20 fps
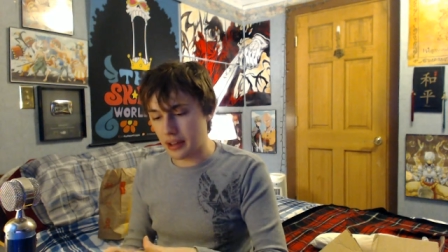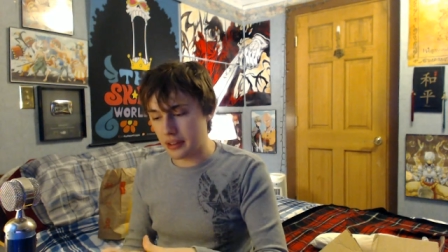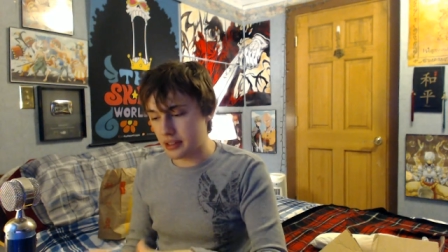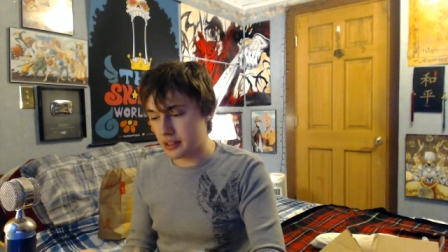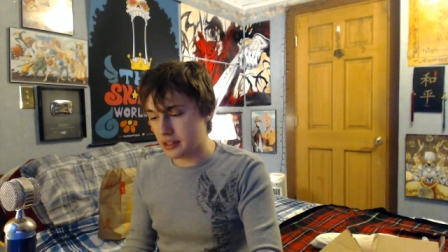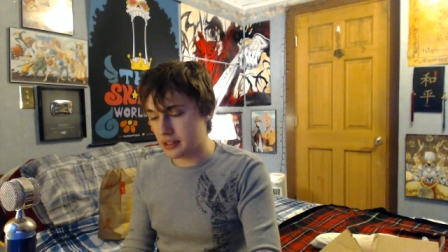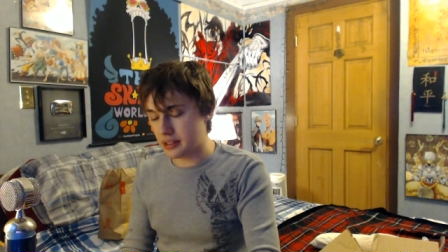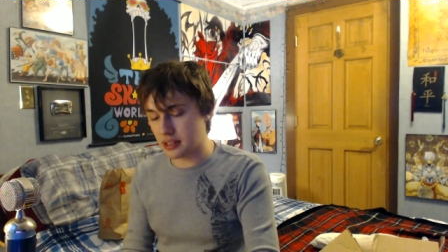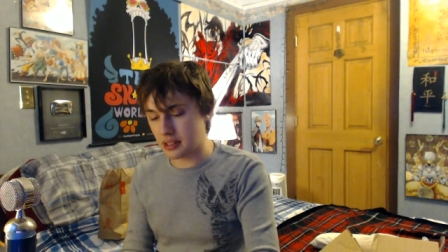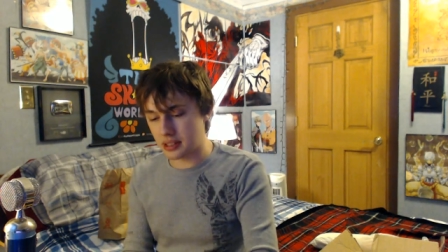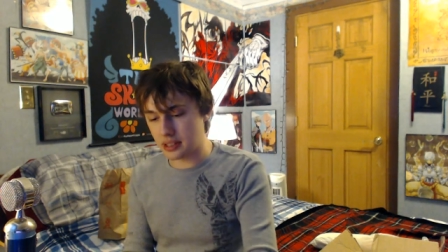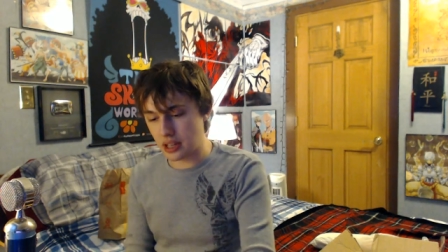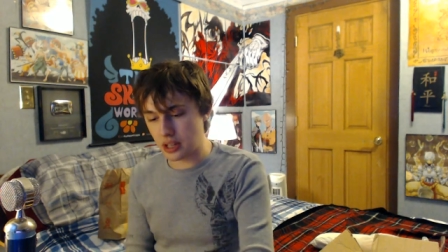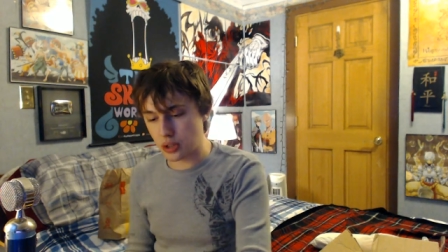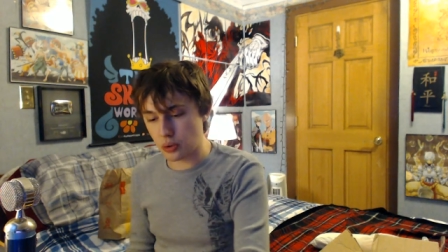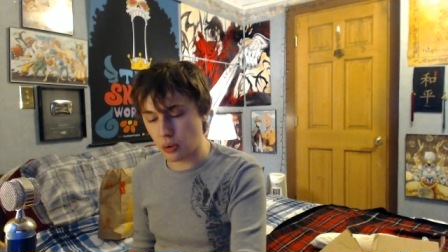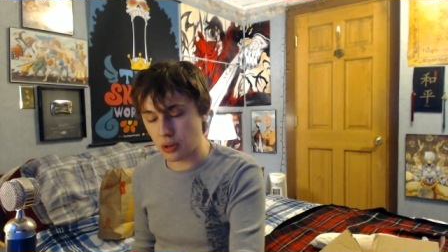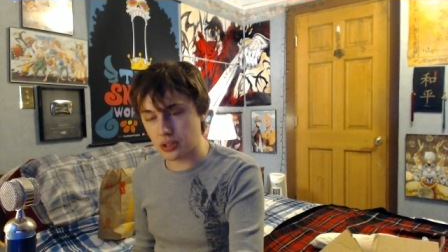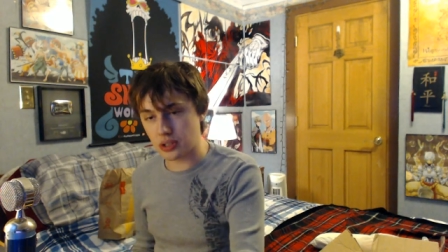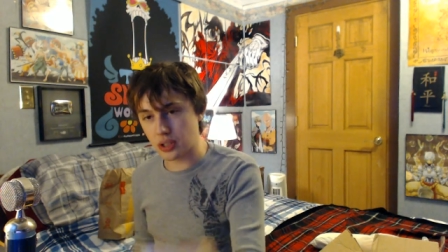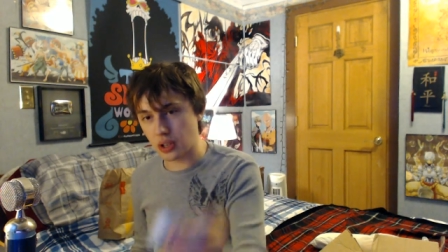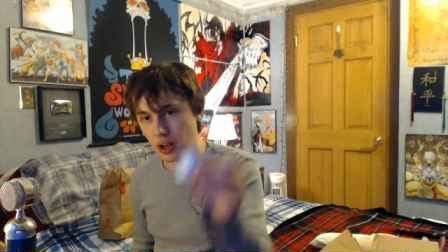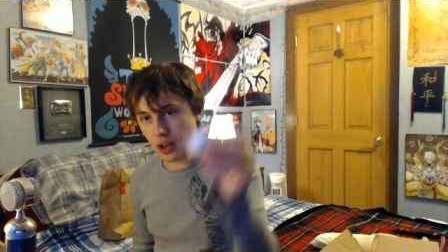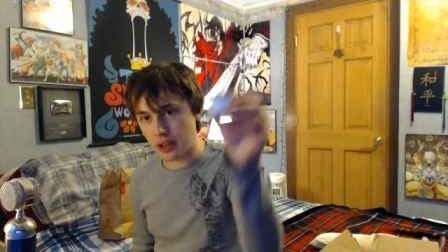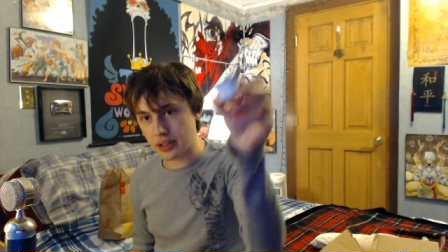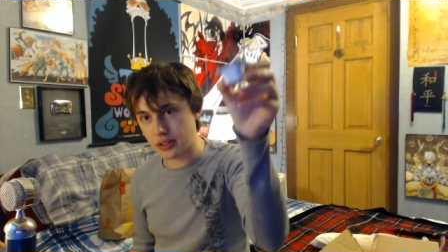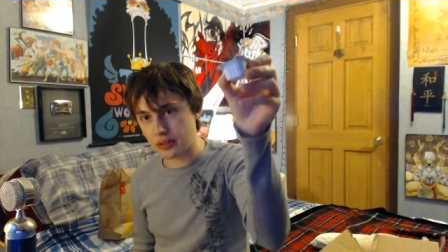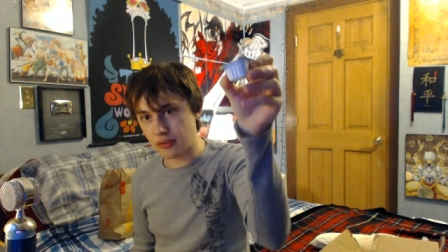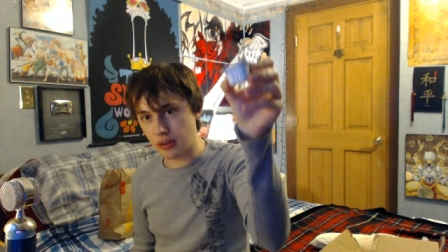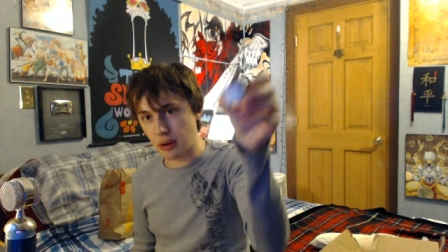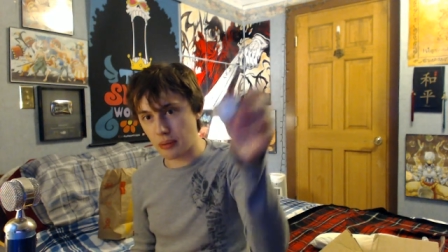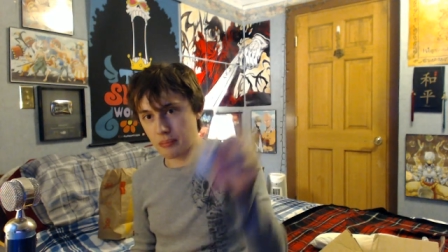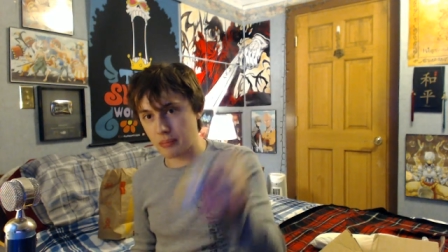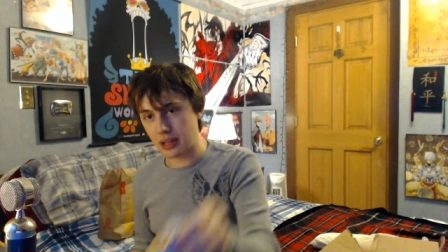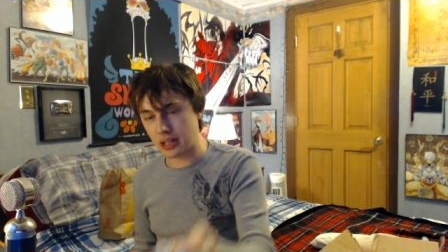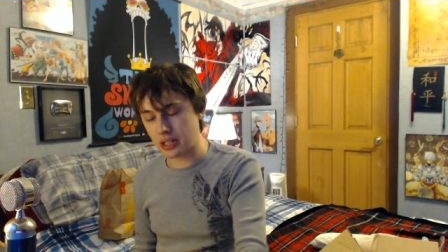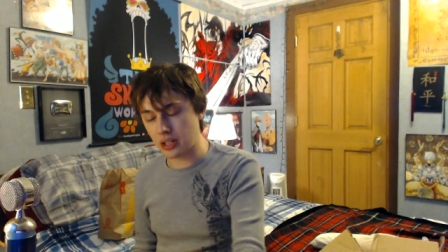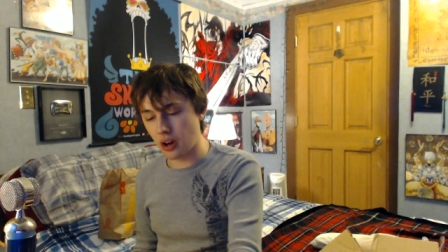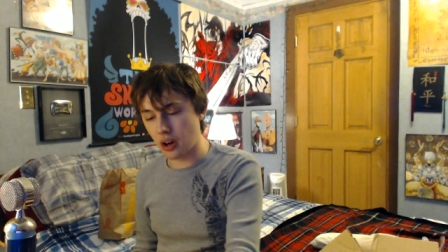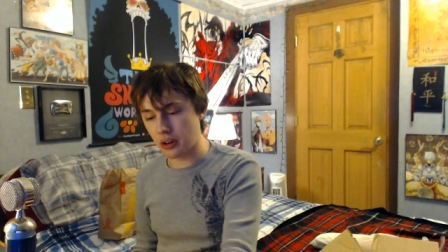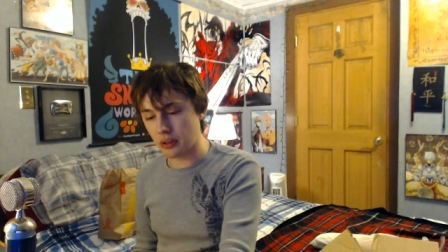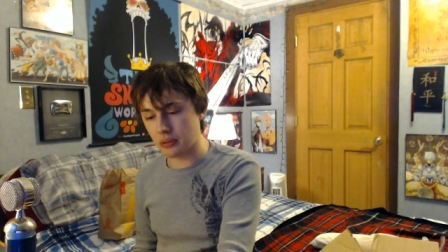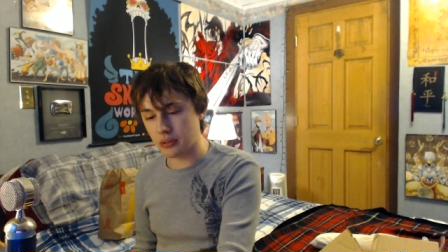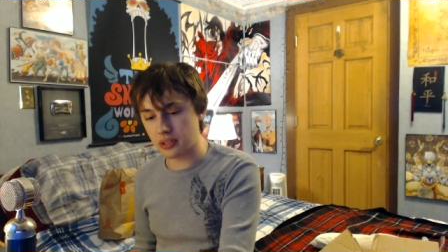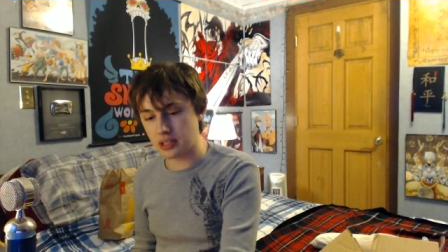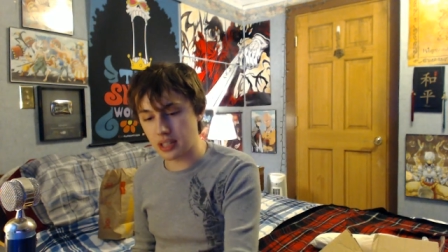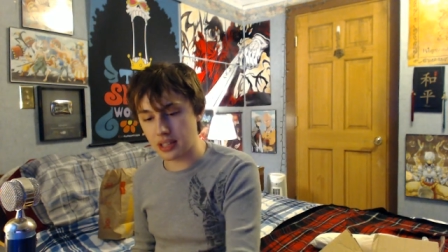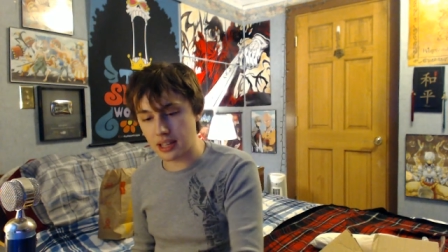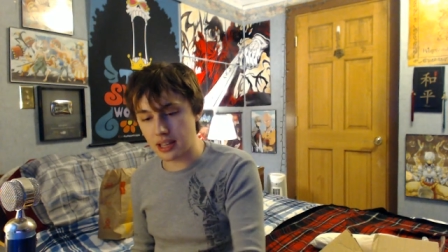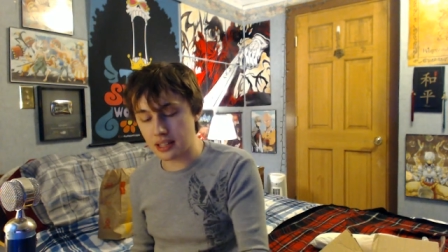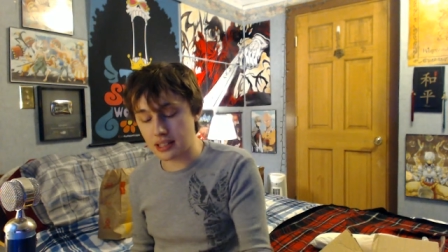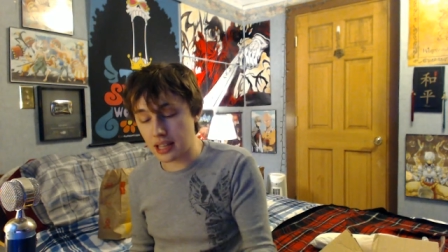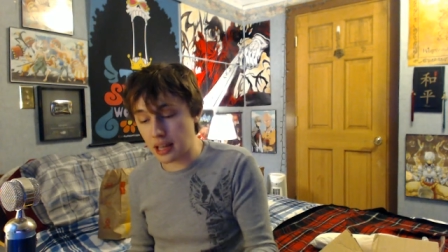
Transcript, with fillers: the the Szechuan sauce from McDonald's to this.